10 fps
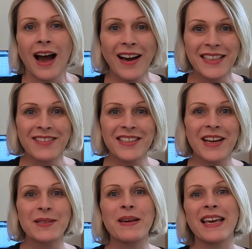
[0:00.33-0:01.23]
Hi, Sarah
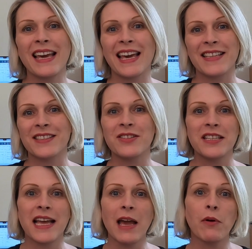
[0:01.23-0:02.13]
Starr speaking here. So
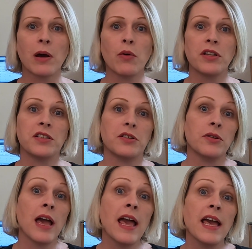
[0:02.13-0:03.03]
today what I want to
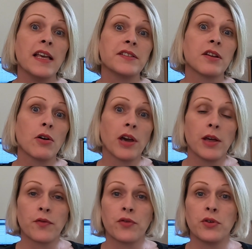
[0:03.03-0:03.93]
do is start
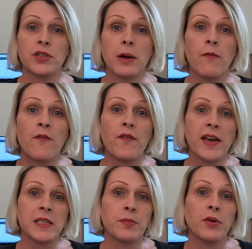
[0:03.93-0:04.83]
going through some
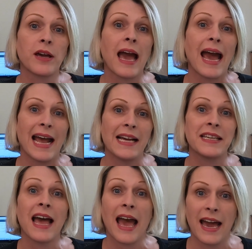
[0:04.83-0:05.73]
Facebook
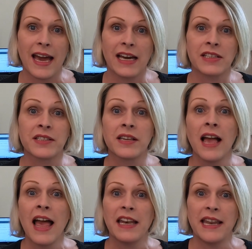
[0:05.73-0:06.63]
ad hacks.
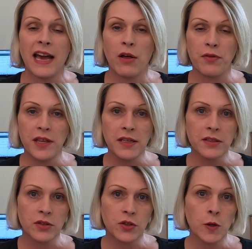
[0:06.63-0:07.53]
Now,
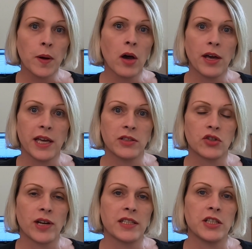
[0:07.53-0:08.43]
these are super high-end
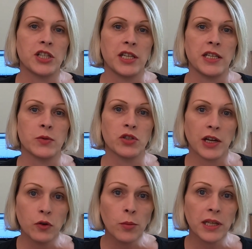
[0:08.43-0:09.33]
strategies which
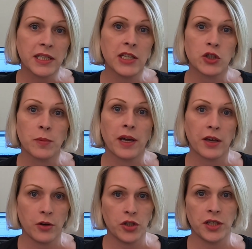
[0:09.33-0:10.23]
I normally teach to my
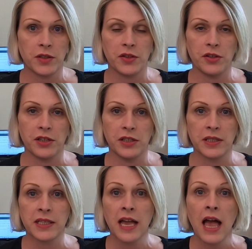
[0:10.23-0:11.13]
coaching
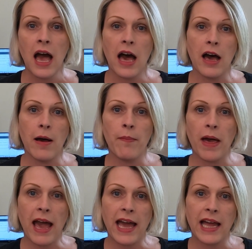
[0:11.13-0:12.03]
students,
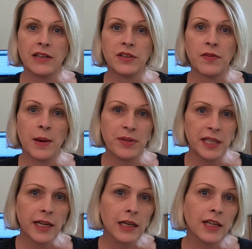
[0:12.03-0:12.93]
and they're
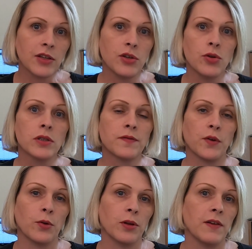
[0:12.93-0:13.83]
particularly
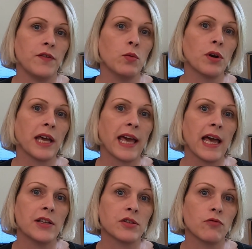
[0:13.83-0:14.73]
useful if you want to
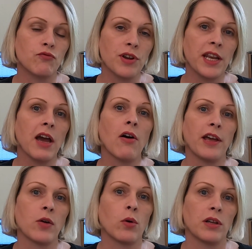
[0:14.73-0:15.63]
get really
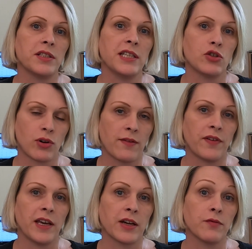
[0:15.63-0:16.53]
high quality
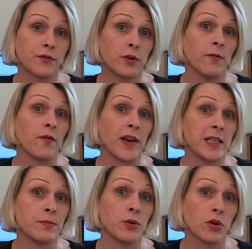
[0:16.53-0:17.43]
traffic from
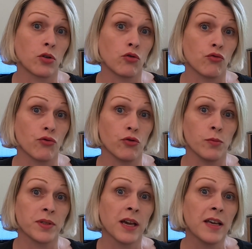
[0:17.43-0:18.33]
Facebook
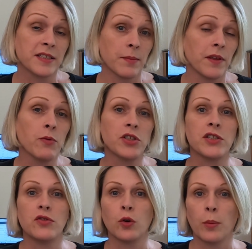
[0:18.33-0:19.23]
groups, something
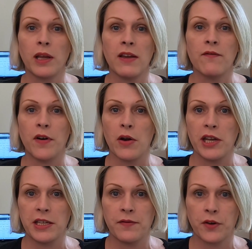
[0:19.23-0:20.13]
which is normally
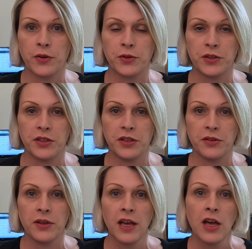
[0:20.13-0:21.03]
very difficult to
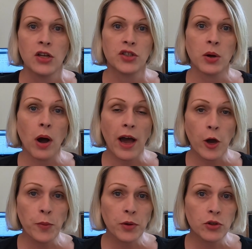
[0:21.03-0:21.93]
do. So I
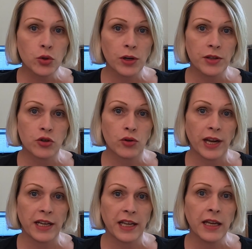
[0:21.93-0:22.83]
hope you enjoy the
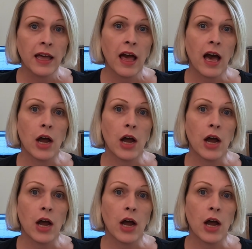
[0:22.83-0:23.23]
training.